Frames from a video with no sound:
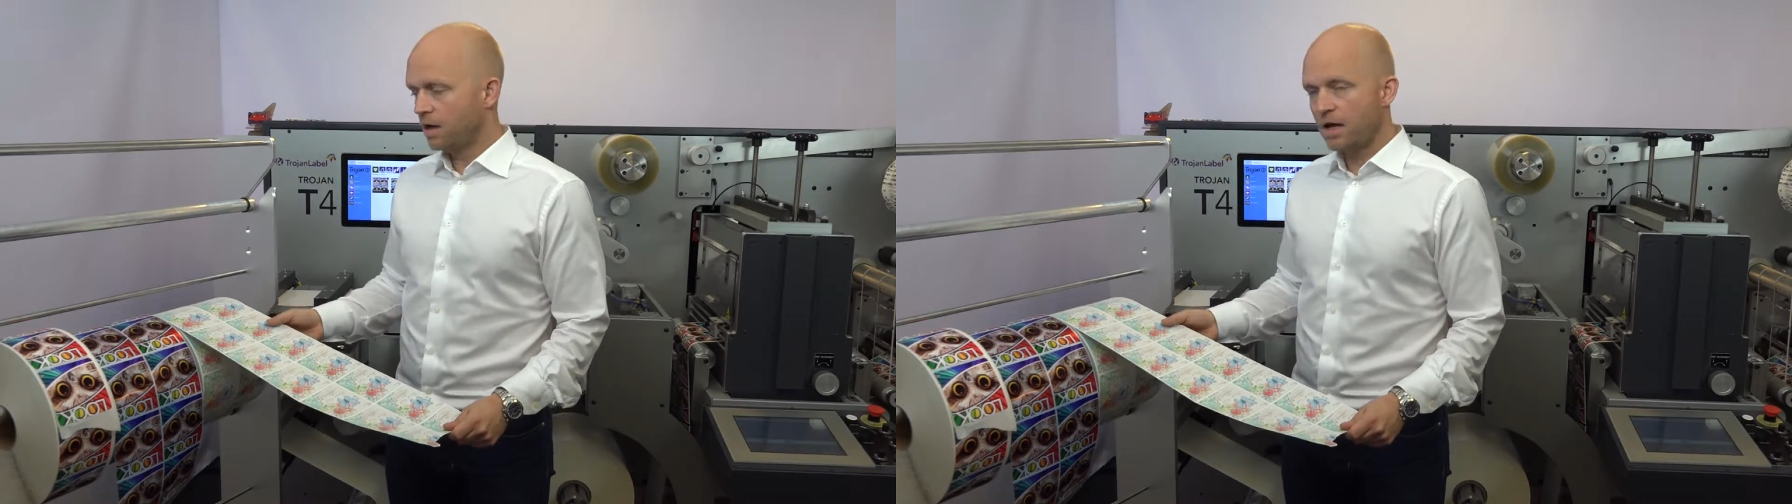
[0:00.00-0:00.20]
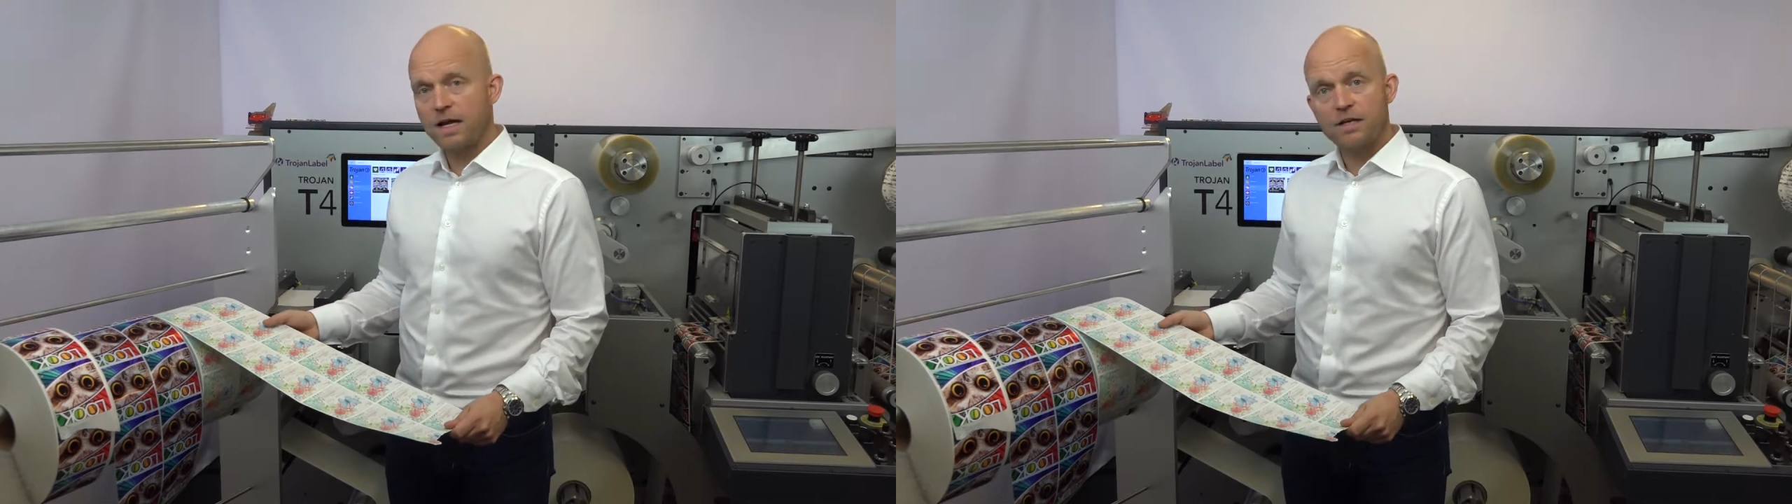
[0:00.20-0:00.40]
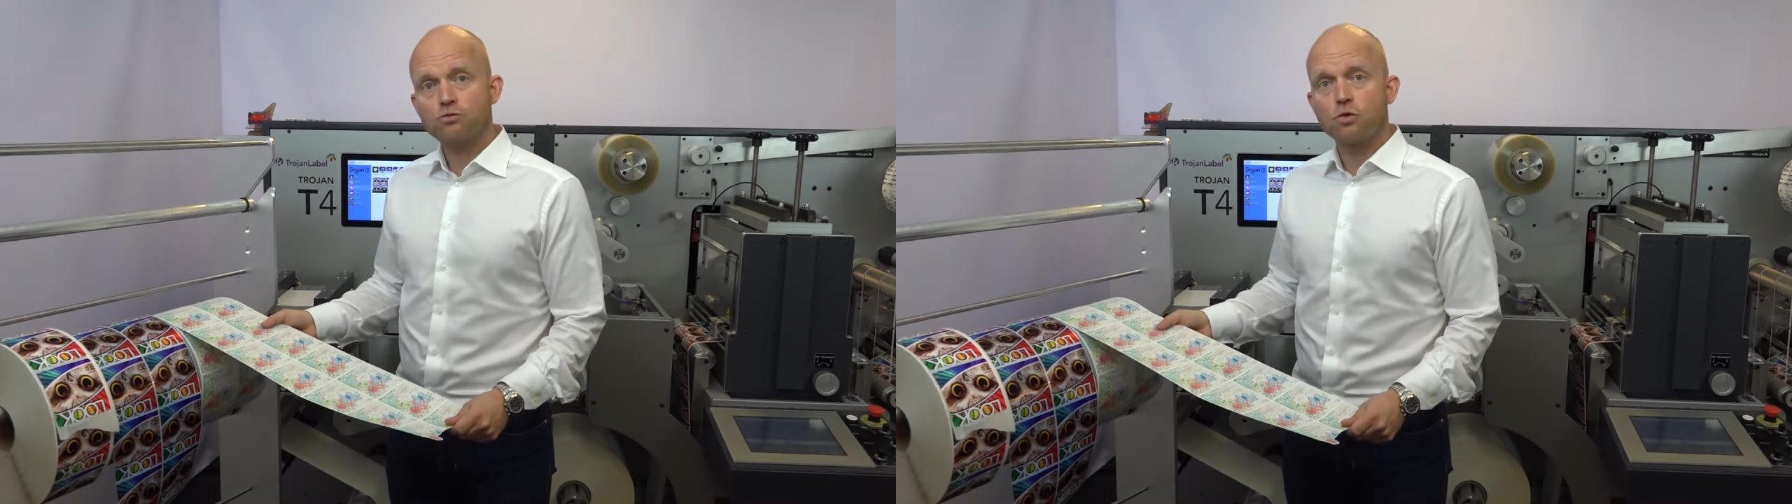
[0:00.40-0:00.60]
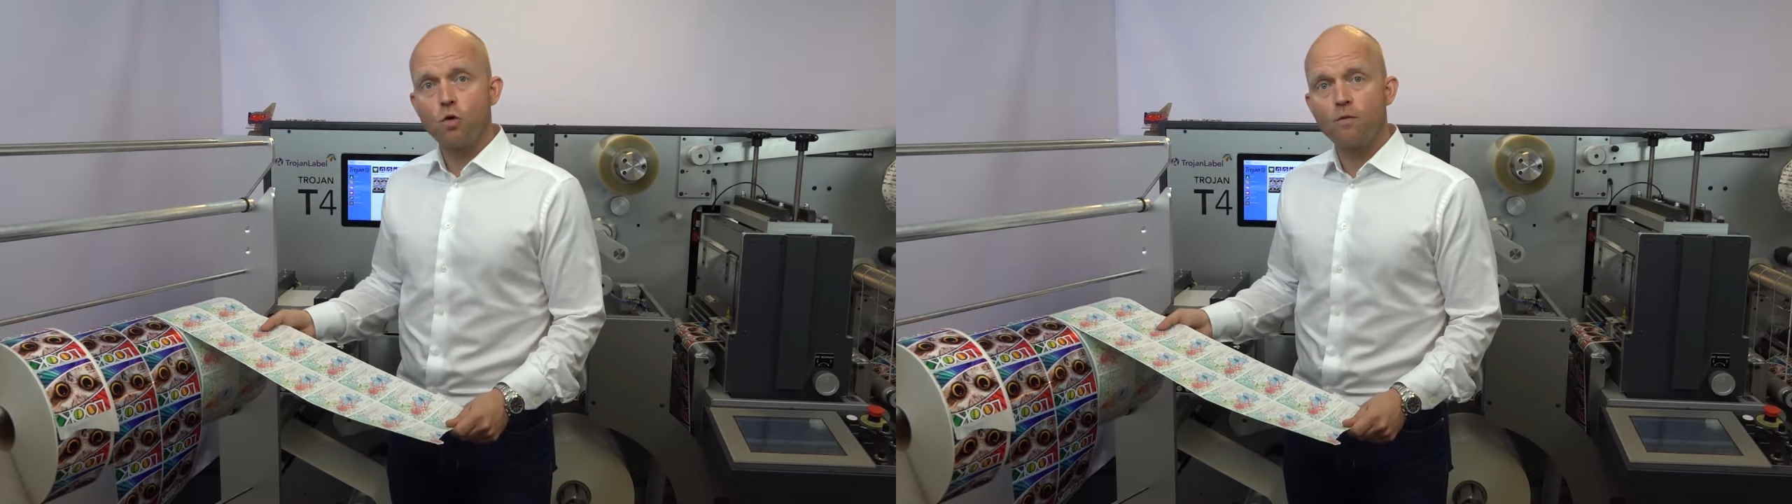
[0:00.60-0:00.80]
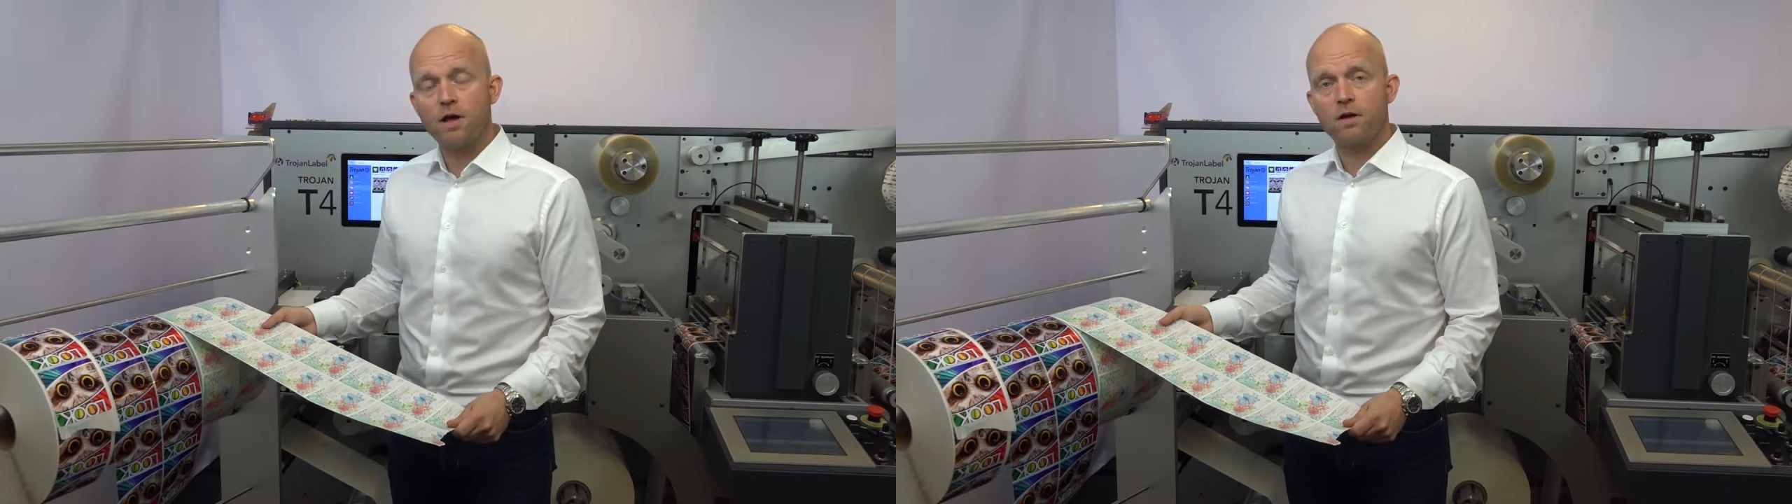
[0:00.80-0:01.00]
At
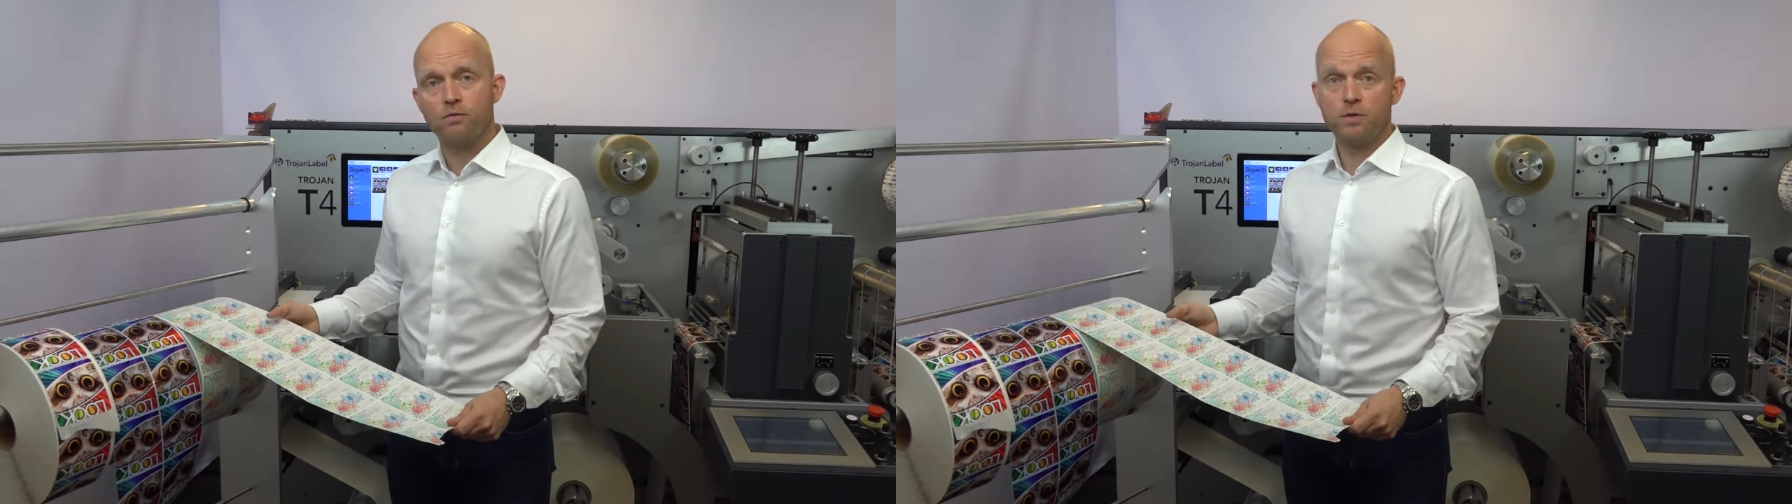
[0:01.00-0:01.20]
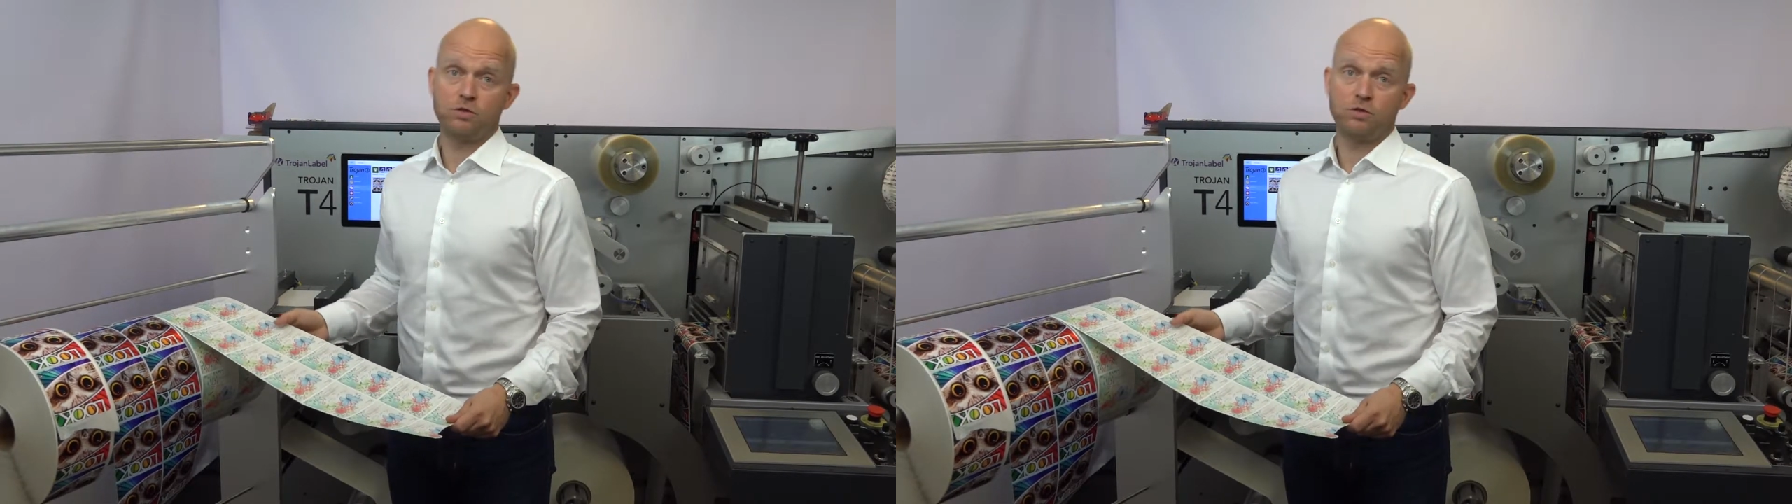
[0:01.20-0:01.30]
Astronova, we